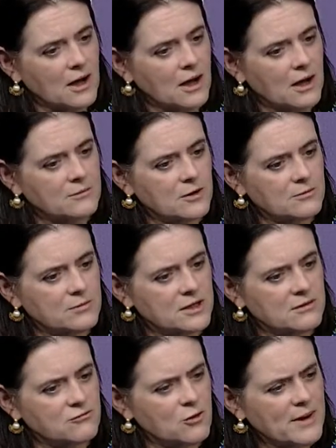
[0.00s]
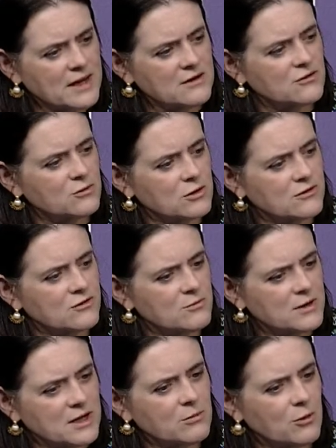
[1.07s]
Um, but it remains one of the
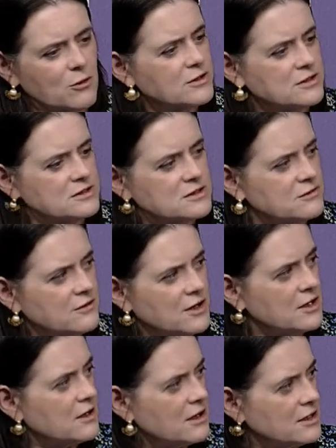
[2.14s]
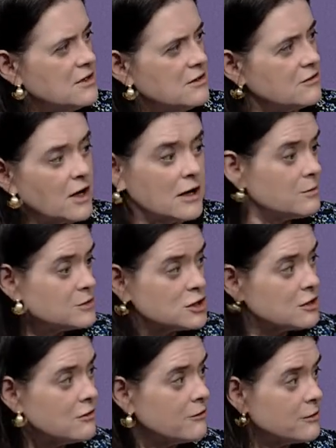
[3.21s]
big points of unease. I happen to
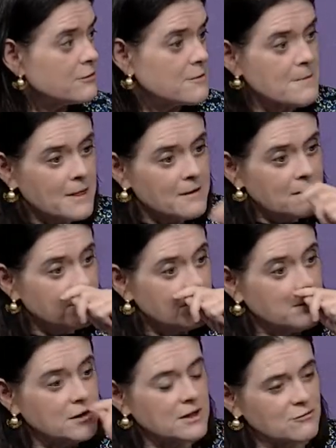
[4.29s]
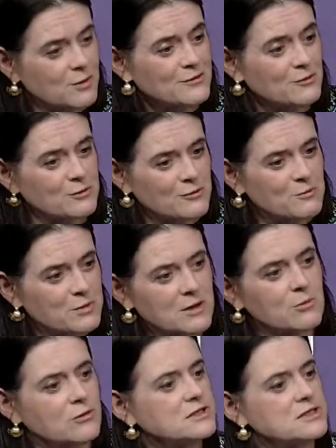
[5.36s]
share your views but it remains one of the
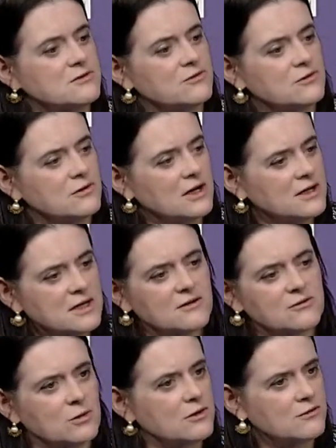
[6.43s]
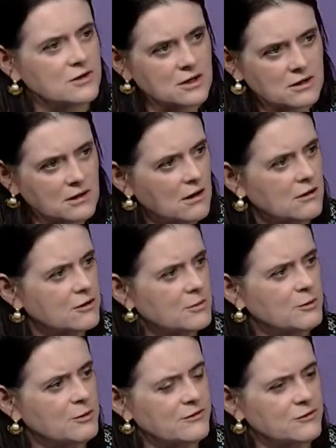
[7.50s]
big points of, and is one of the,
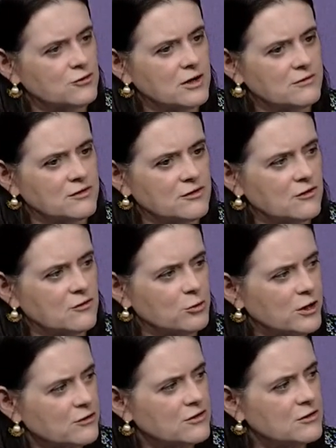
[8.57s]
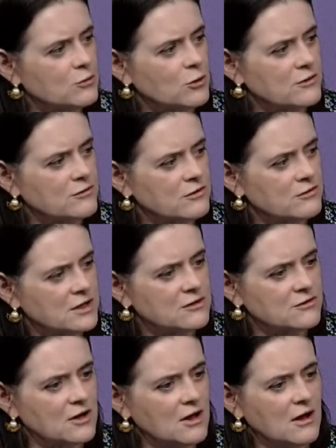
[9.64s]
arguably one of the drivers of Brexit, one of the
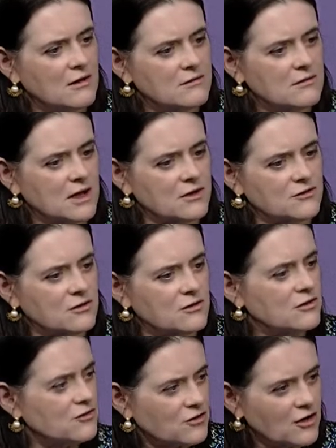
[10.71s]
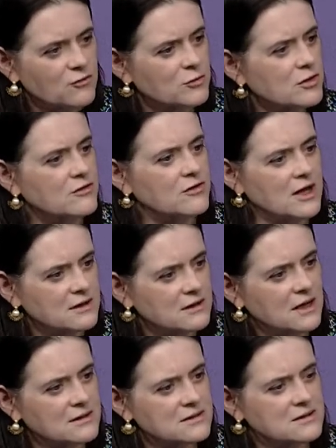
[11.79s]
things that this government
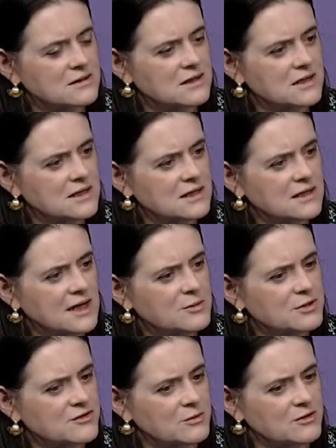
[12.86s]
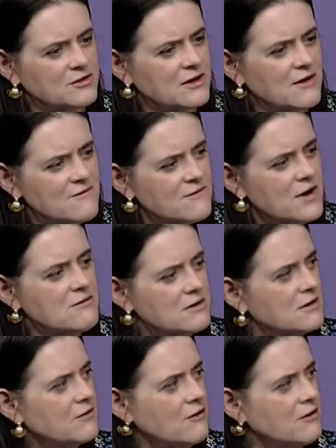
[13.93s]
and, and clearly Labour to some extent are
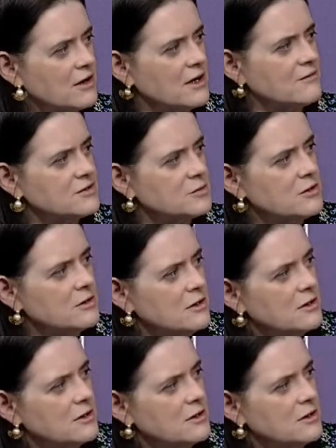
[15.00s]
very, very uncomfortable.